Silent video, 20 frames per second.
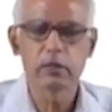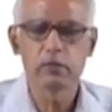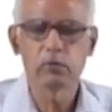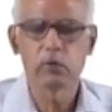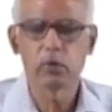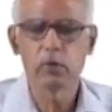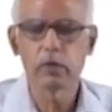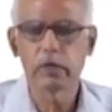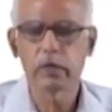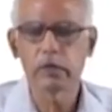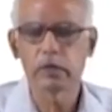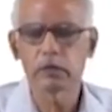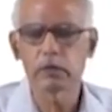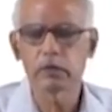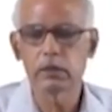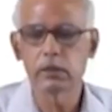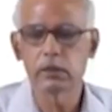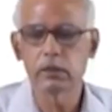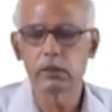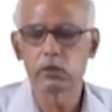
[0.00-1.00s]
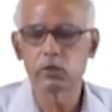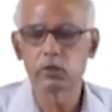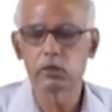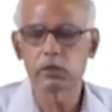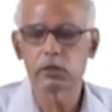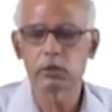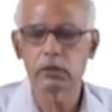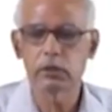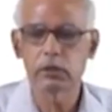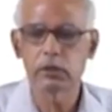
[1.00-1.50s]
voltage
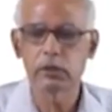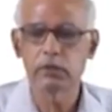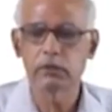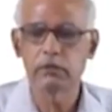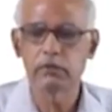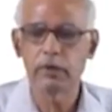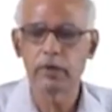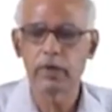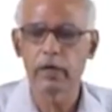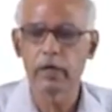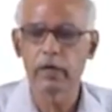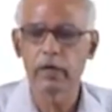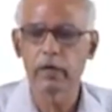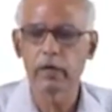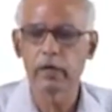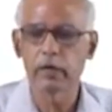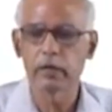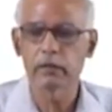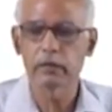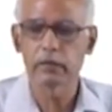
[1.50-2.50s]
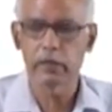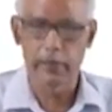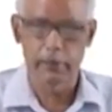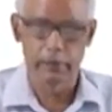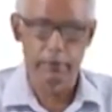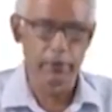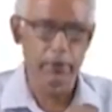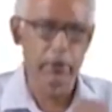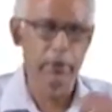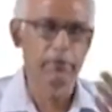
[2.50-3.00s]
induced in the vein is
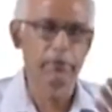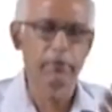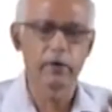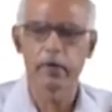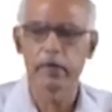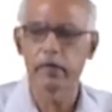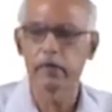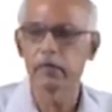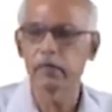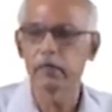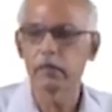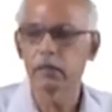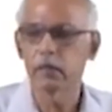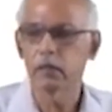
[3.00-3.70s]
amplified